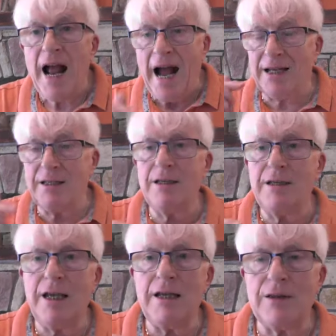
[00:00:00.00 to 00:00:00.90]
And
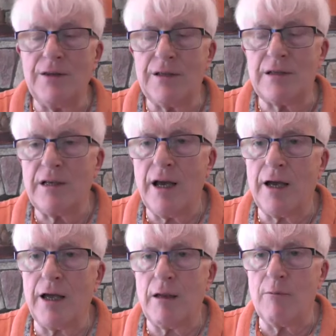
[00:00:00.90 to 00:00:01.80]
indeed, at this
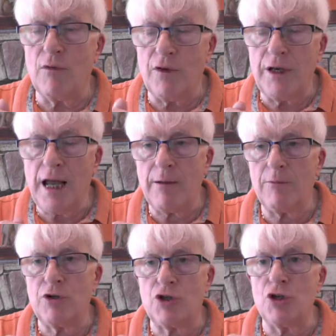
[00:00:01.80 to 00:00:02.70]
time of a
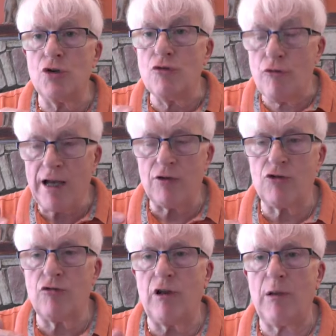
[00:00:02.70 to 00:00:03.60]
Neptune
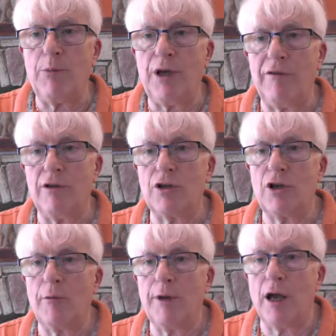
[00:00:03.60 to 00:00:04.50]
retrograde period
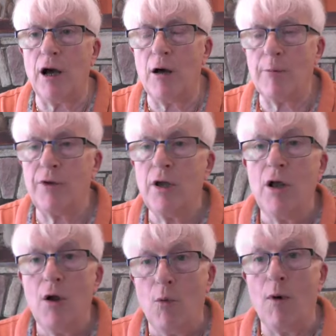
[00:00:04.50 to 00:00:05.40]
coming up,
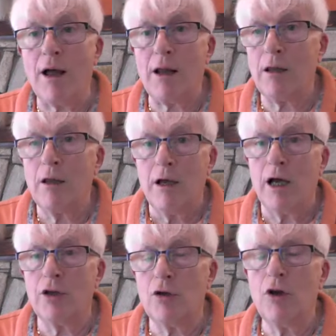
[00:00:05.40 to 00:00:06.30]
well,
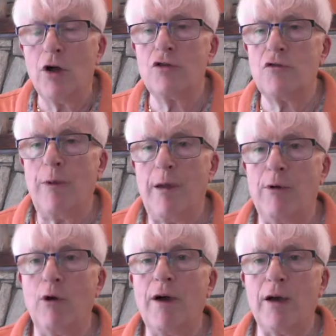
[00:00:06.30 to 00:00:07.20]
I know loads of
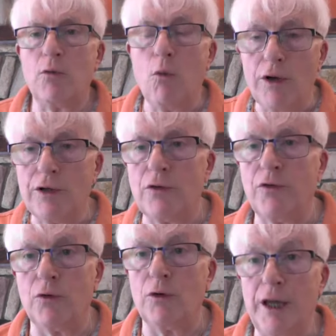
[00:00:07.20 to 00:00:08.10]
people who've had
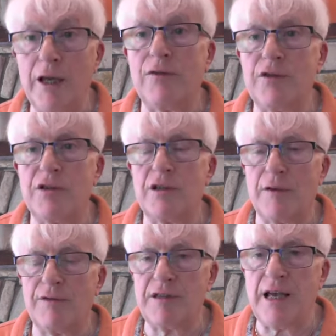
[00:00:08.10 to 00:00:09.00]
wonderful gifts, as
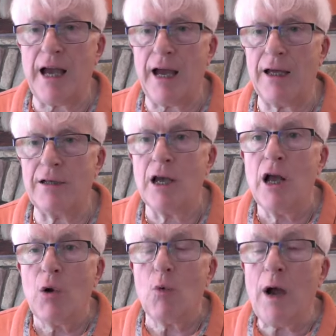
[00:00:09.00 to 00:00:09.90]
I've said.
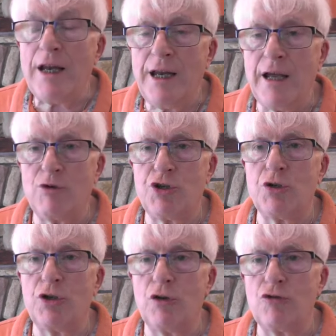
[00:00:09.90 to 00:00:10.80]
When
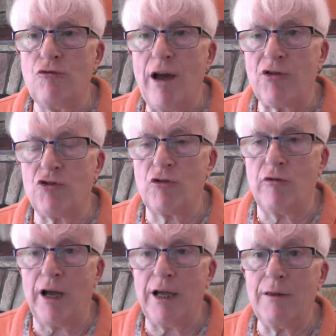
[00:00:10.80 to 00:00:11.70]
Neptune goes
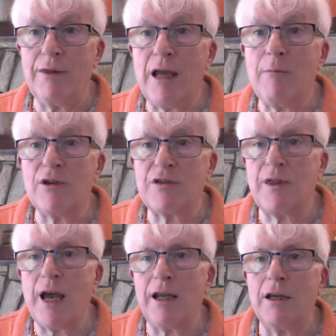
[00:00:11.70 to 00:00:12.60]
retrograde, they must
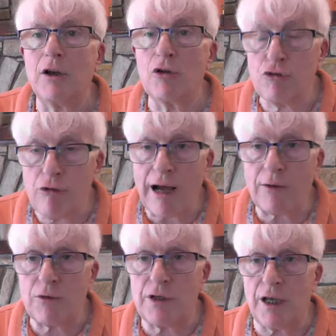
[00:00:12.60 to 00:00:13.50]
then
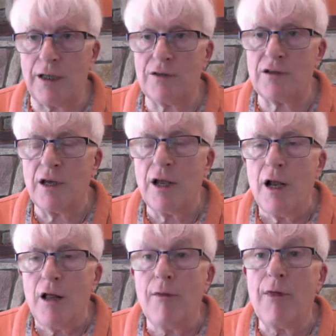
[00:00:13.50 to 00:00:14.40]
ground it.
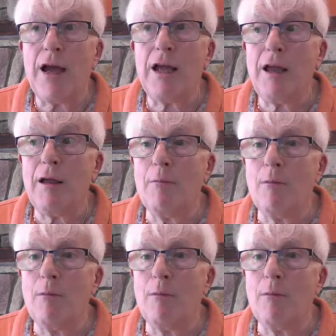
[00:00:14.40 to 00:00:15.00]
They